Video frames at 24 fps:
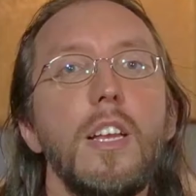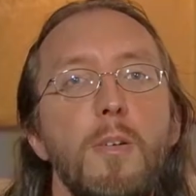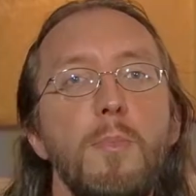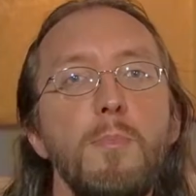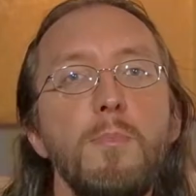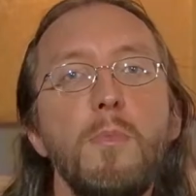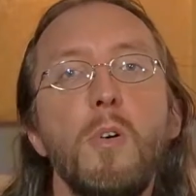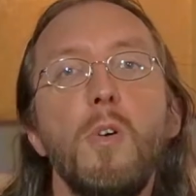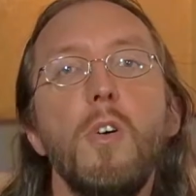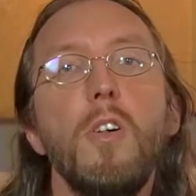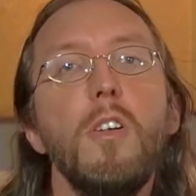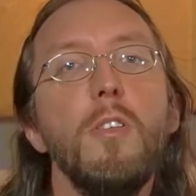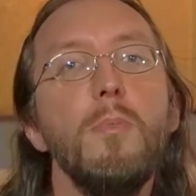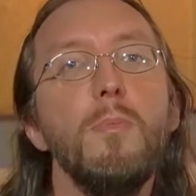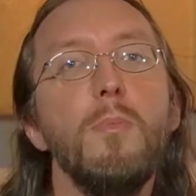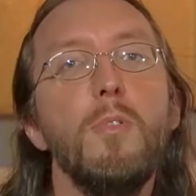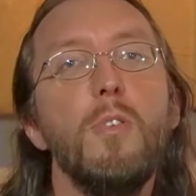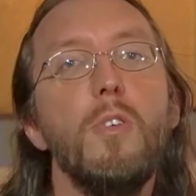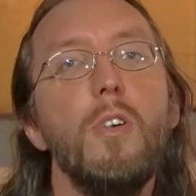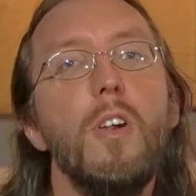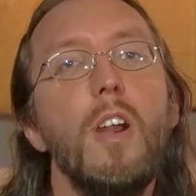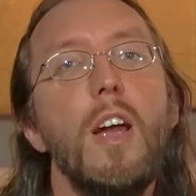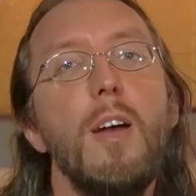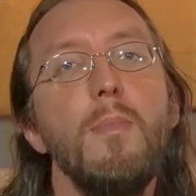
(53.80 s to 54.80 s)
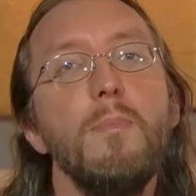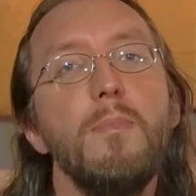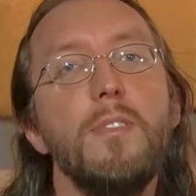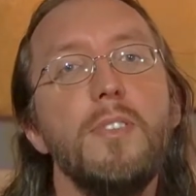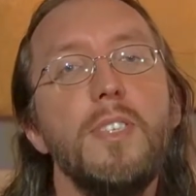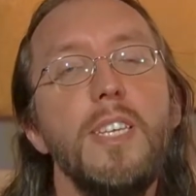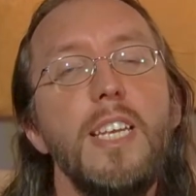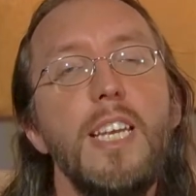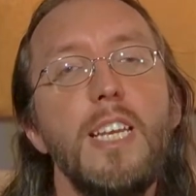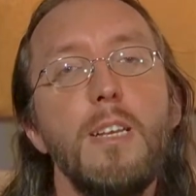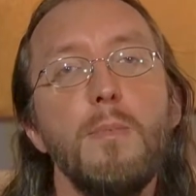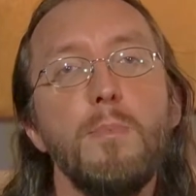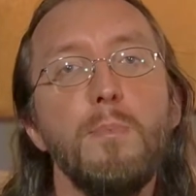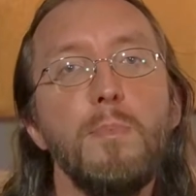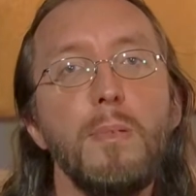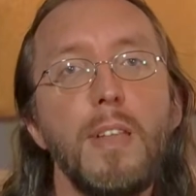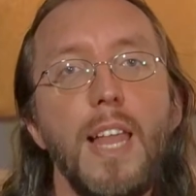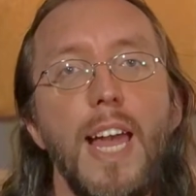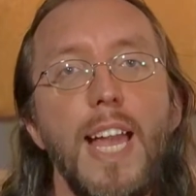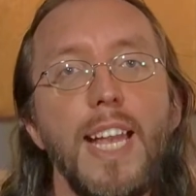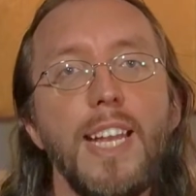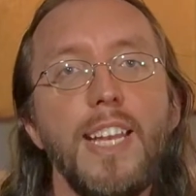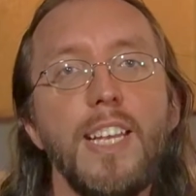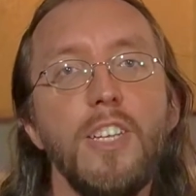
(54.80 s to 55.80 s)
More and more, I'm seeing
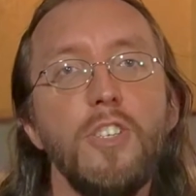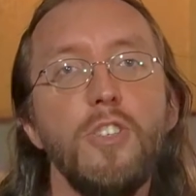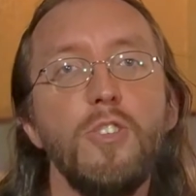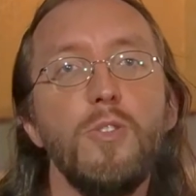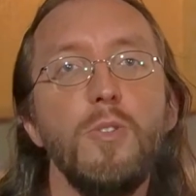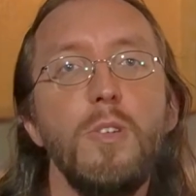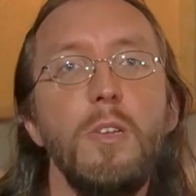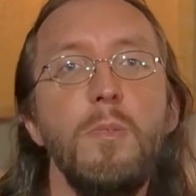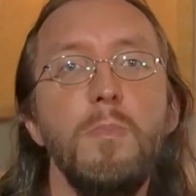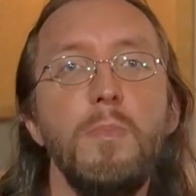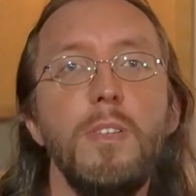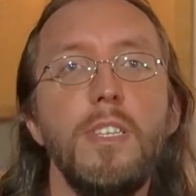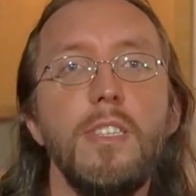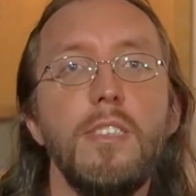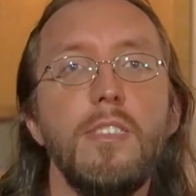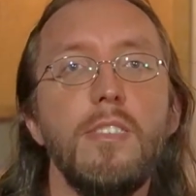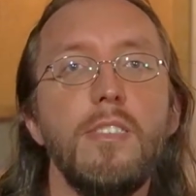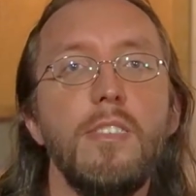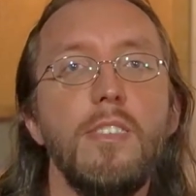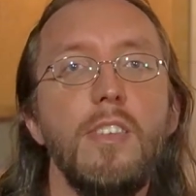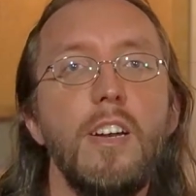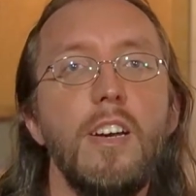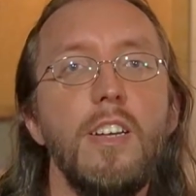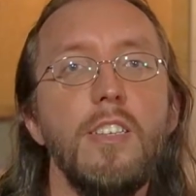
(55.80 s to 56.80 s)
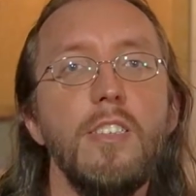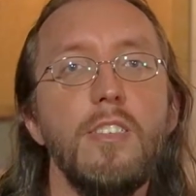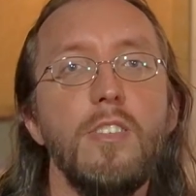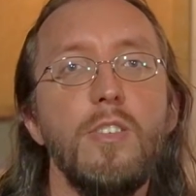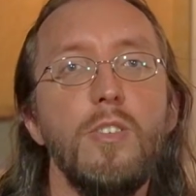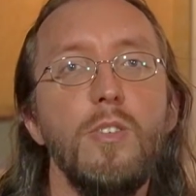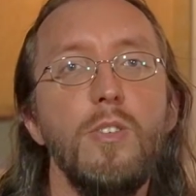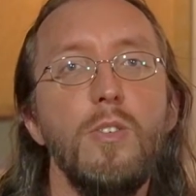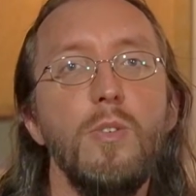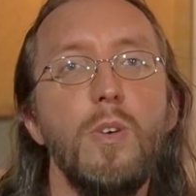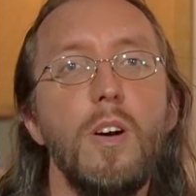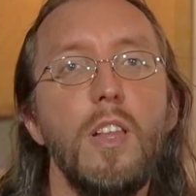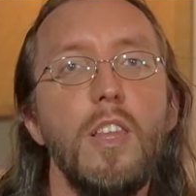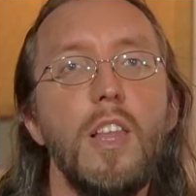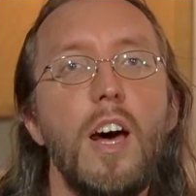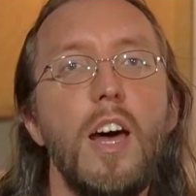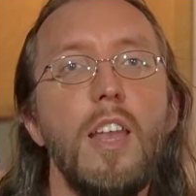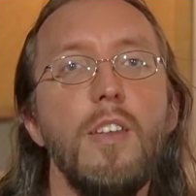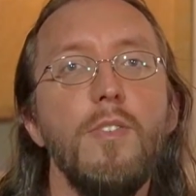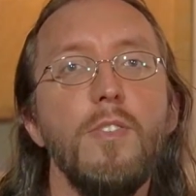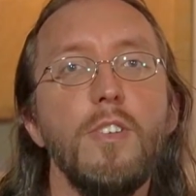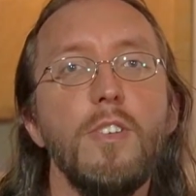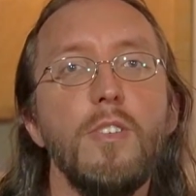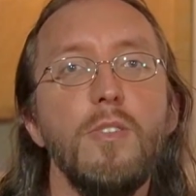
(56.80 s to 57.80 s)
blanket treatments done to a lot
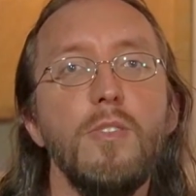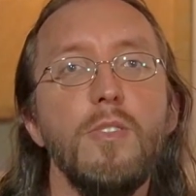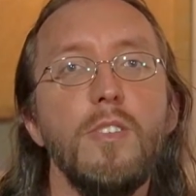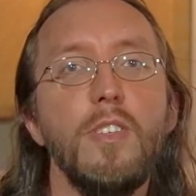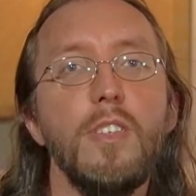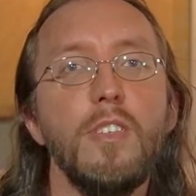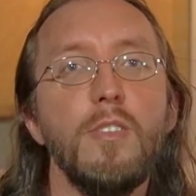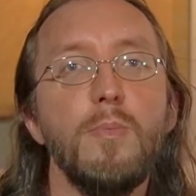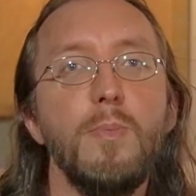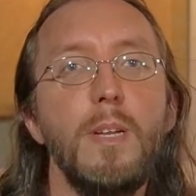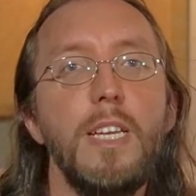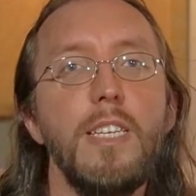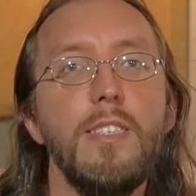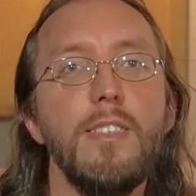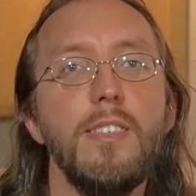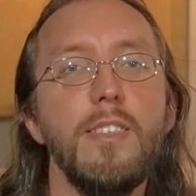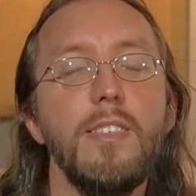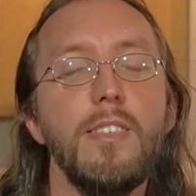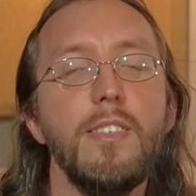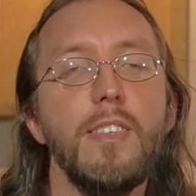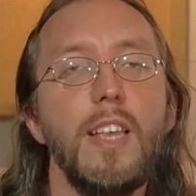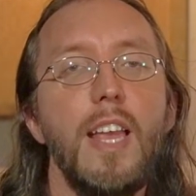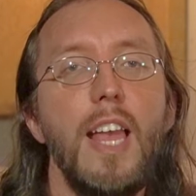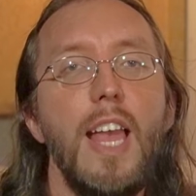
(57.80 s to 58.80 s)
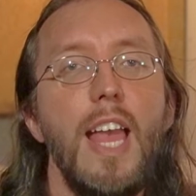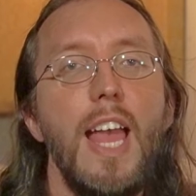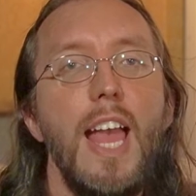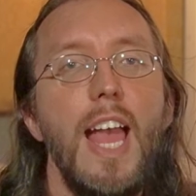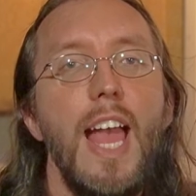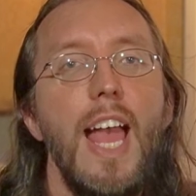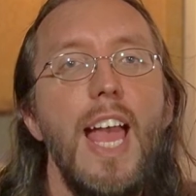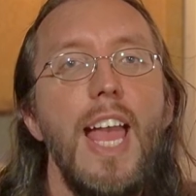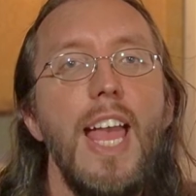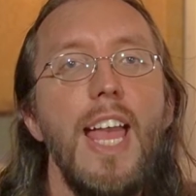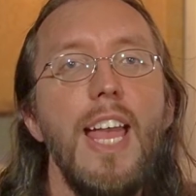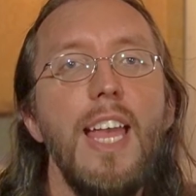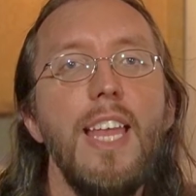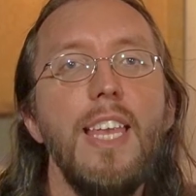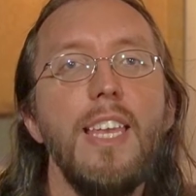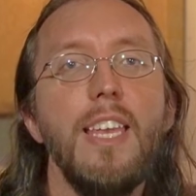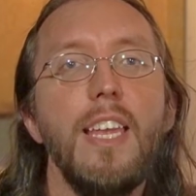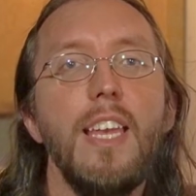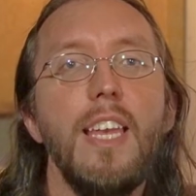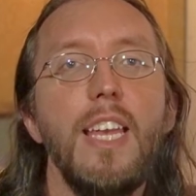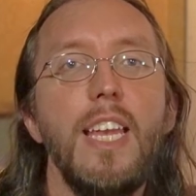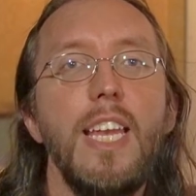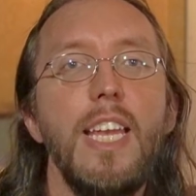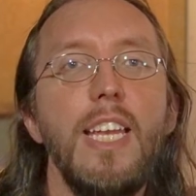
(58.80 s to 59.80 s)
of acoustic spaces, and
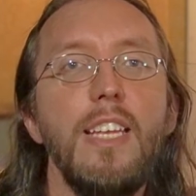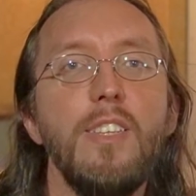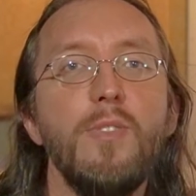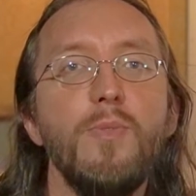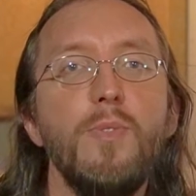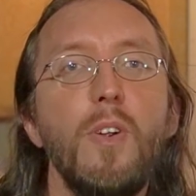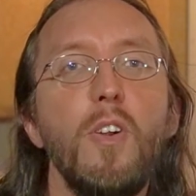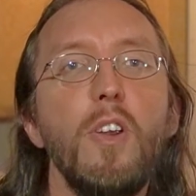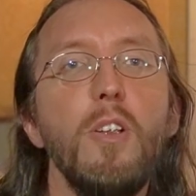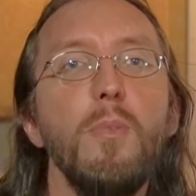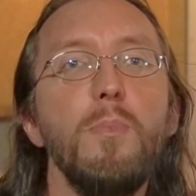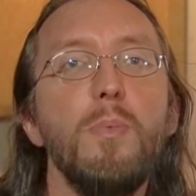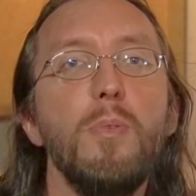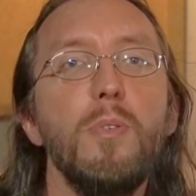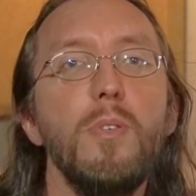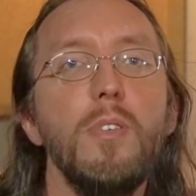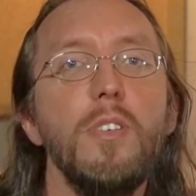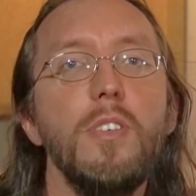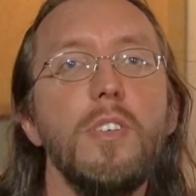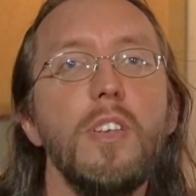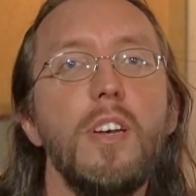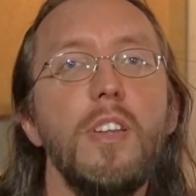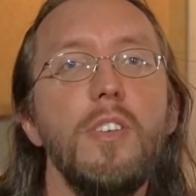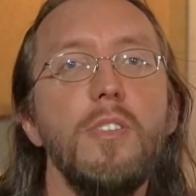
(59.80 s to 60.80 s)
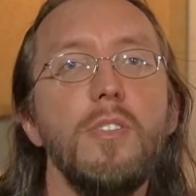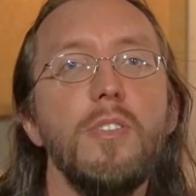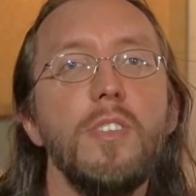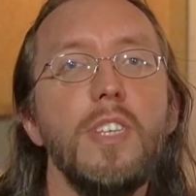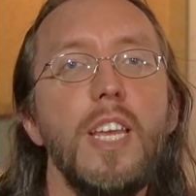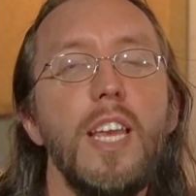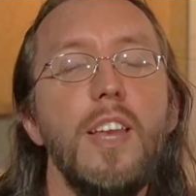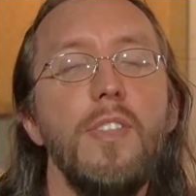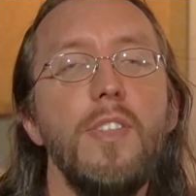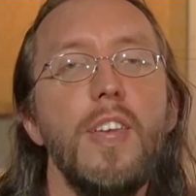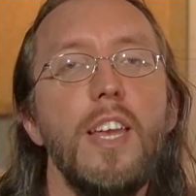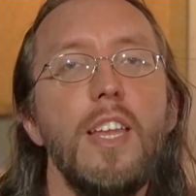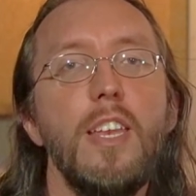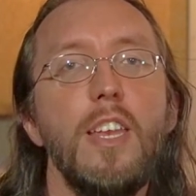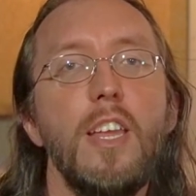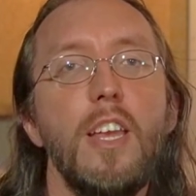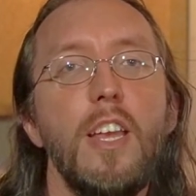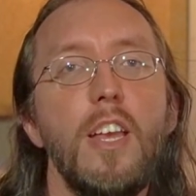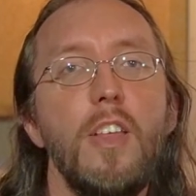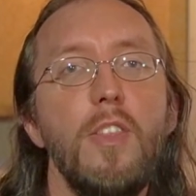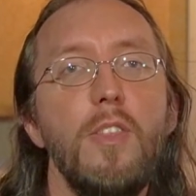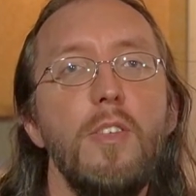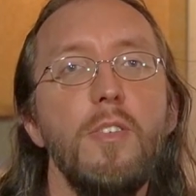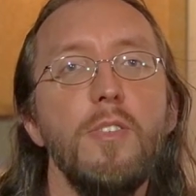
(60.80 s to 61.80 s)
it's very important to understand that
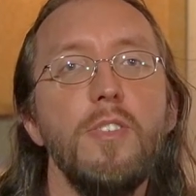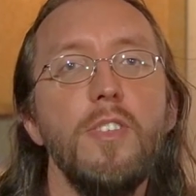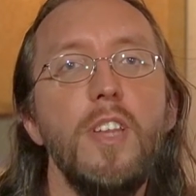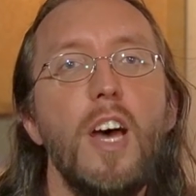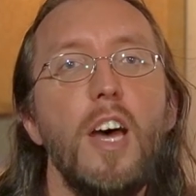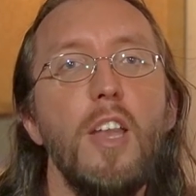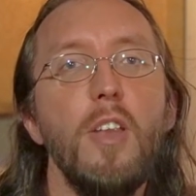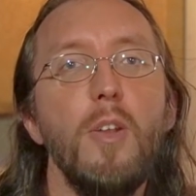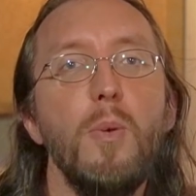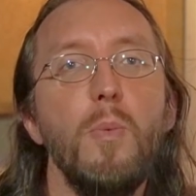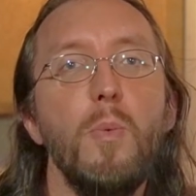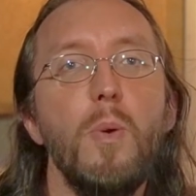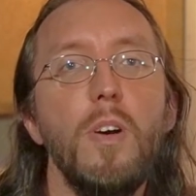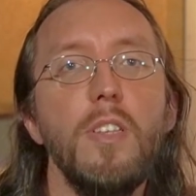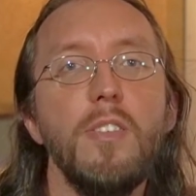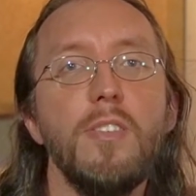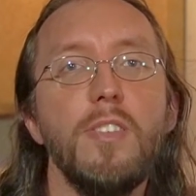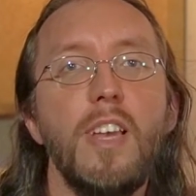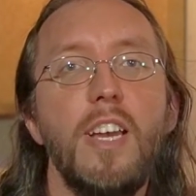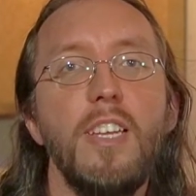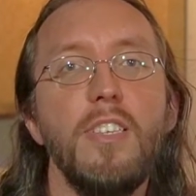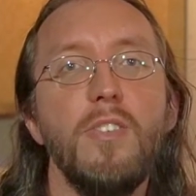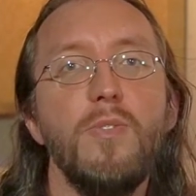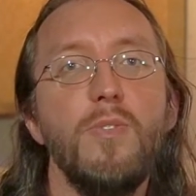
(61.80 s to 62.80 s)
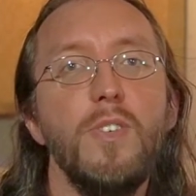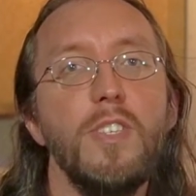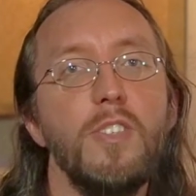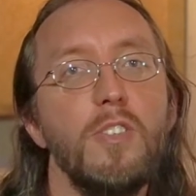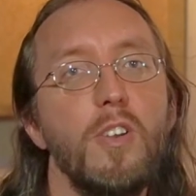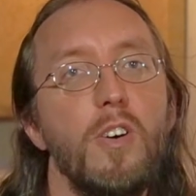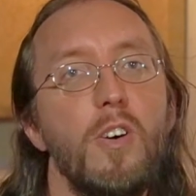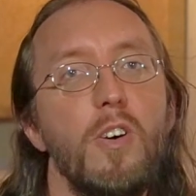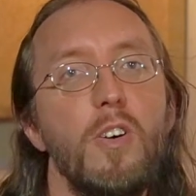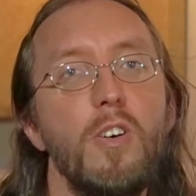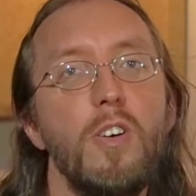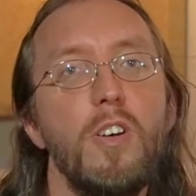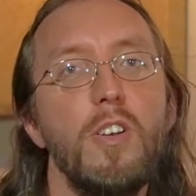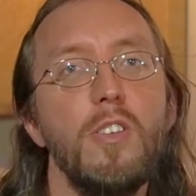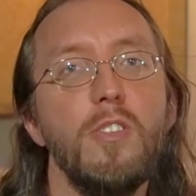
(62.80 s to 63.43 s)
there's not one-size-fits-all